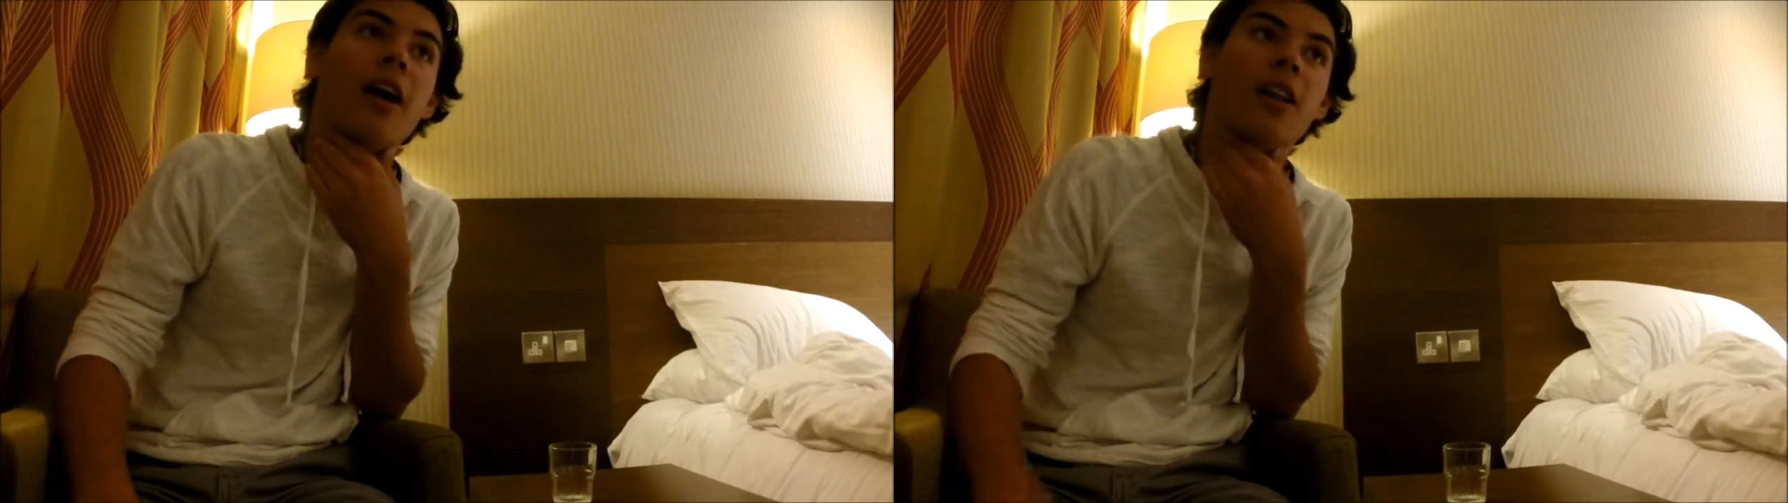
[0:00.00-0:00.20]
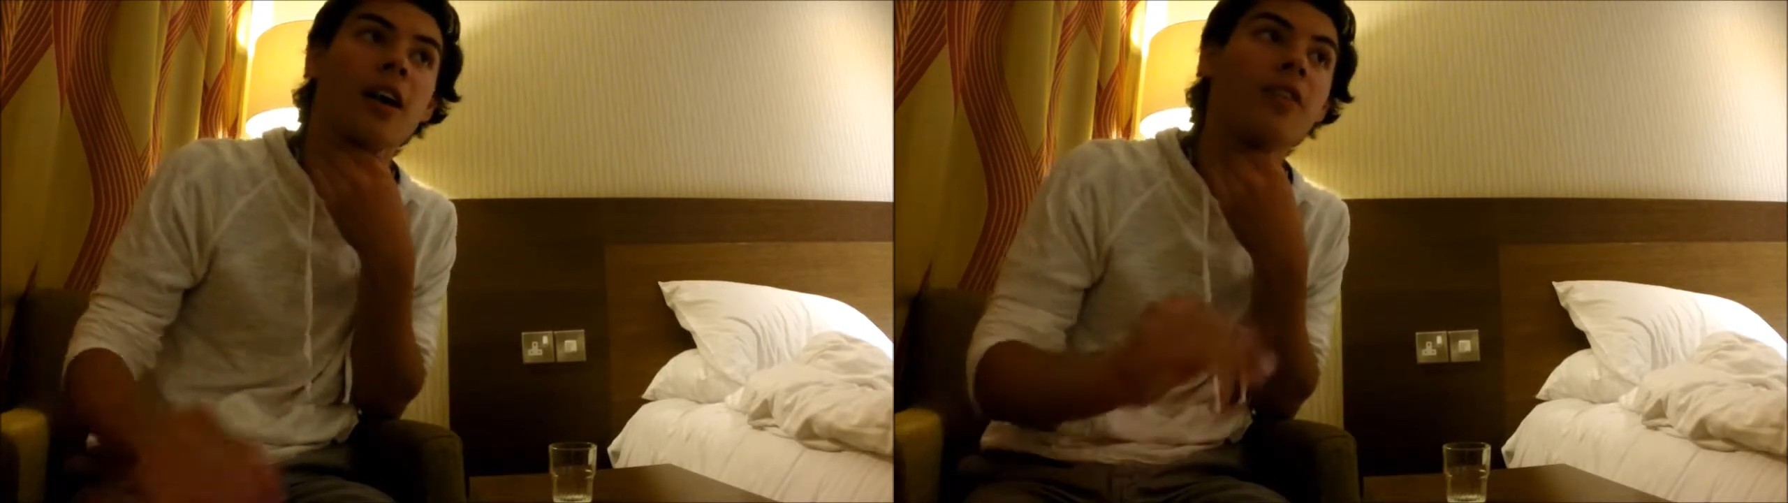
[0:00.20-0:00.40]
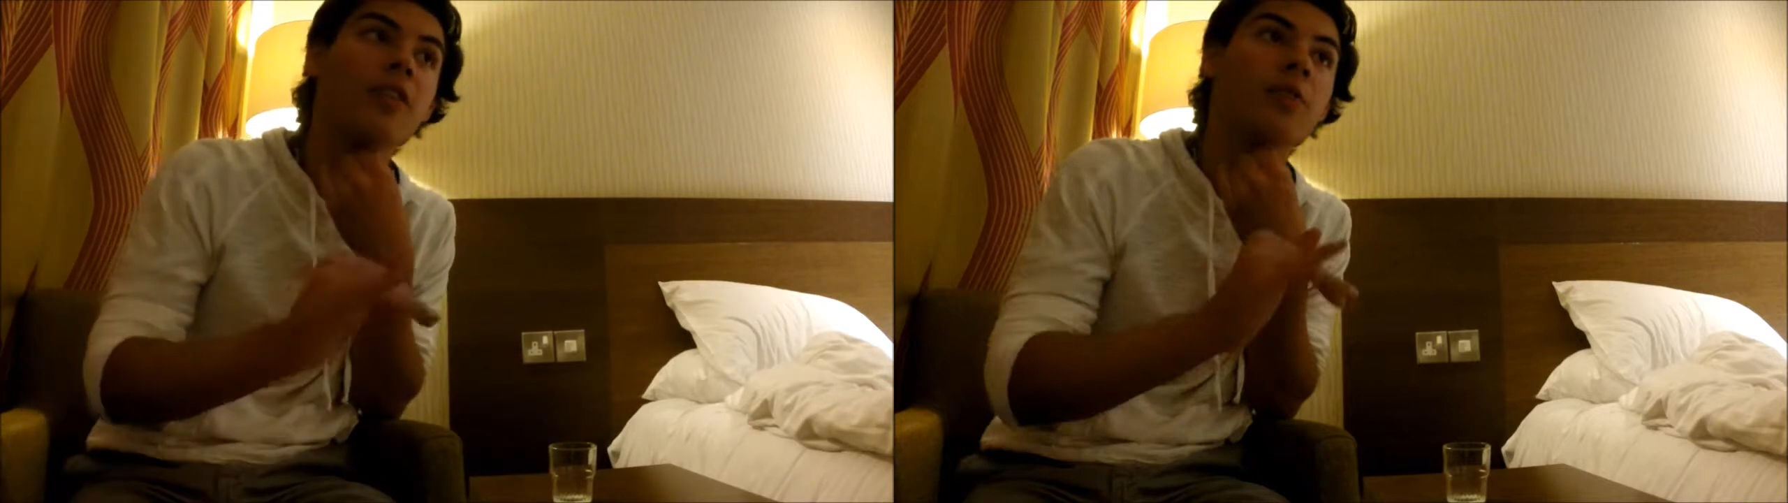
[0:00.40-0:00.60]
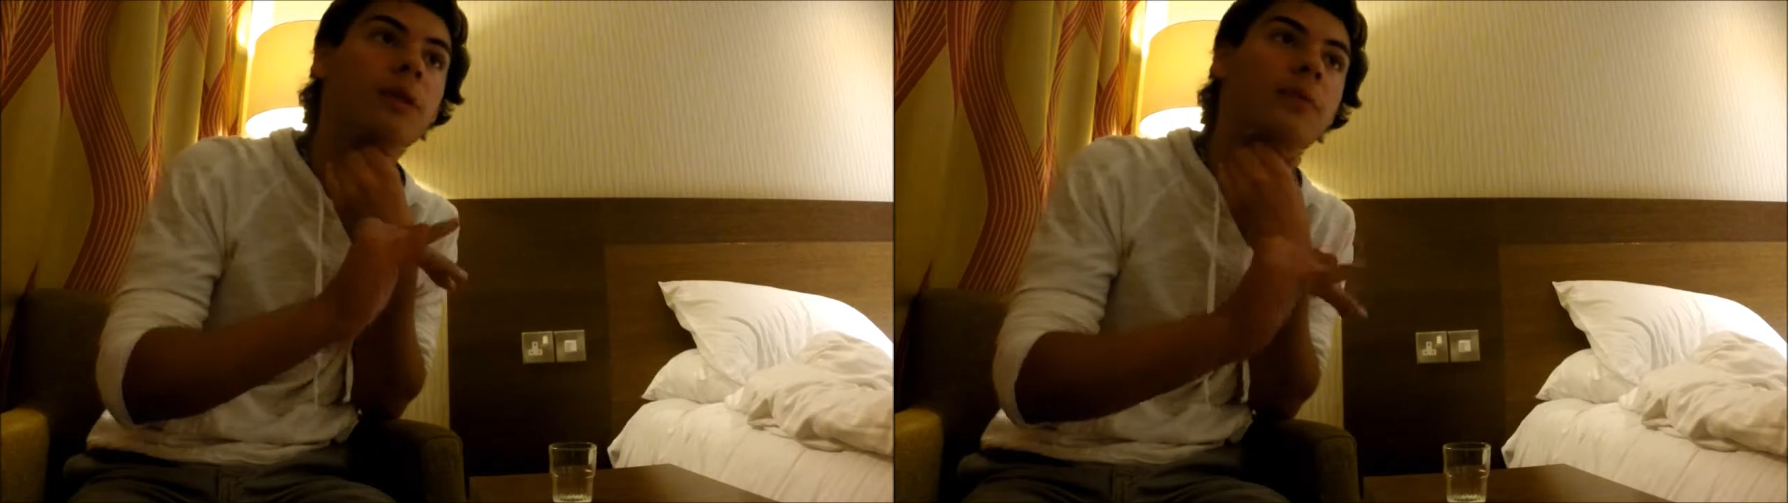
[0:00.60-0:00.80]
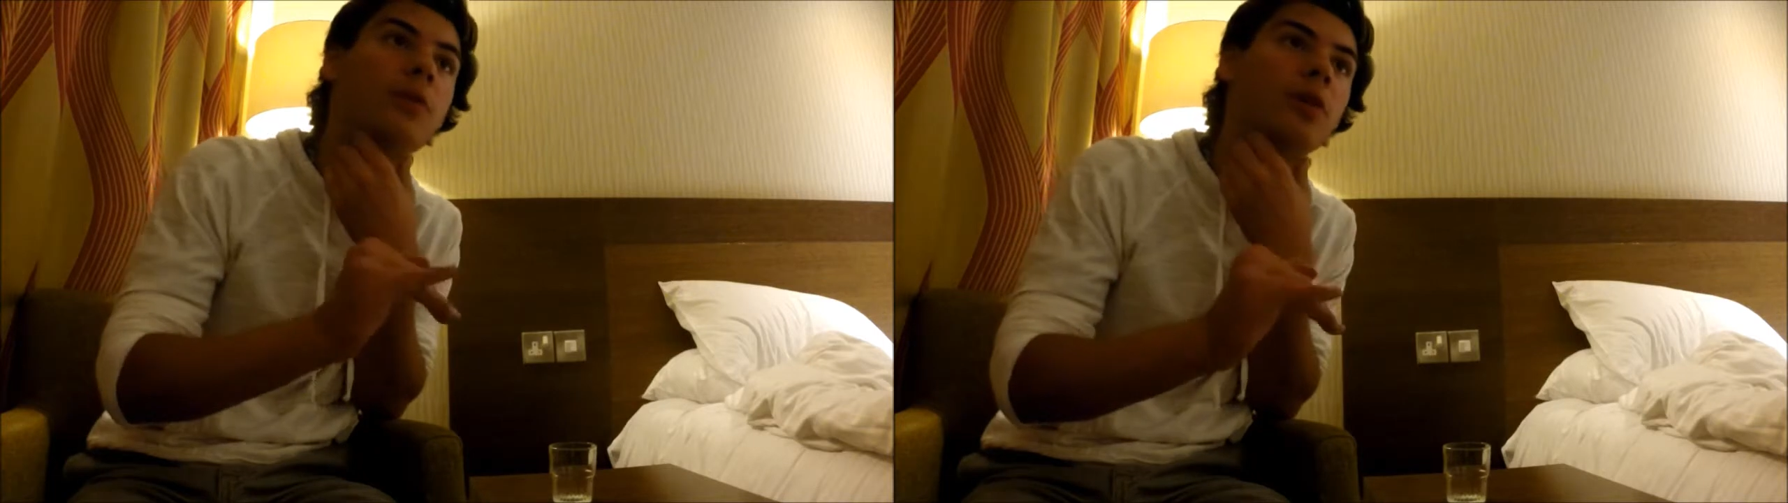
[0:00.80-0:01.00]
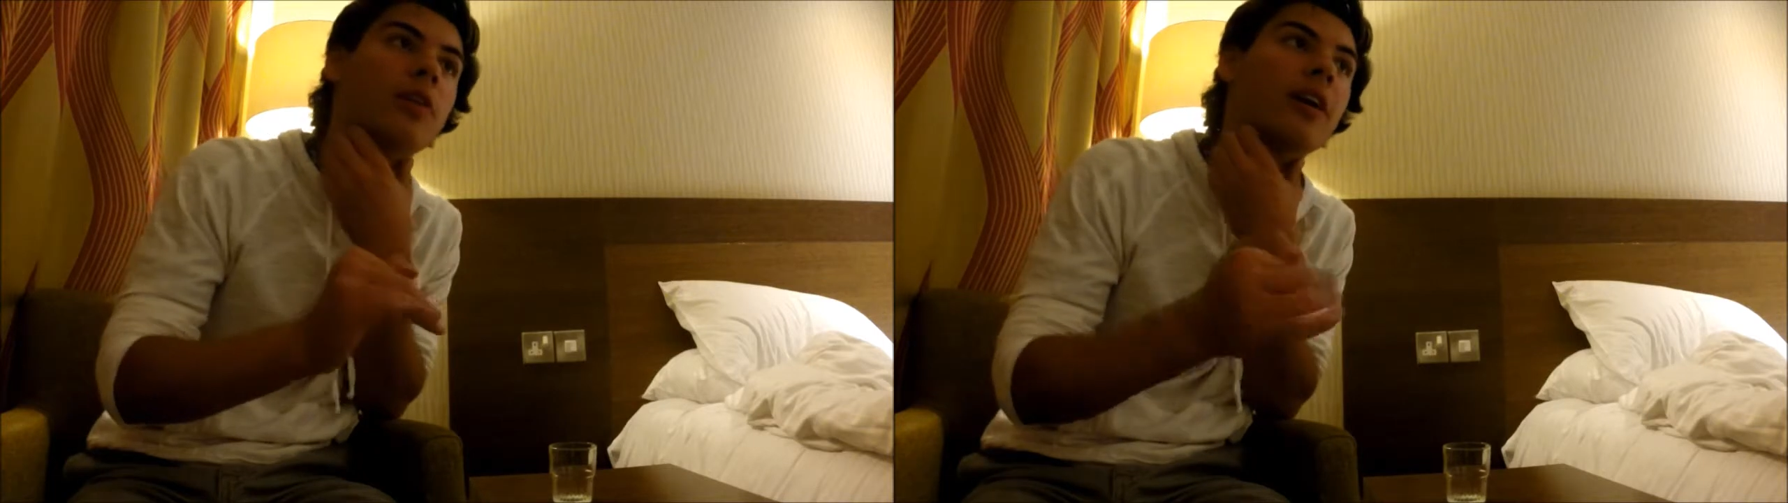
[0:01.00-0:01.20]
A lot of the other people are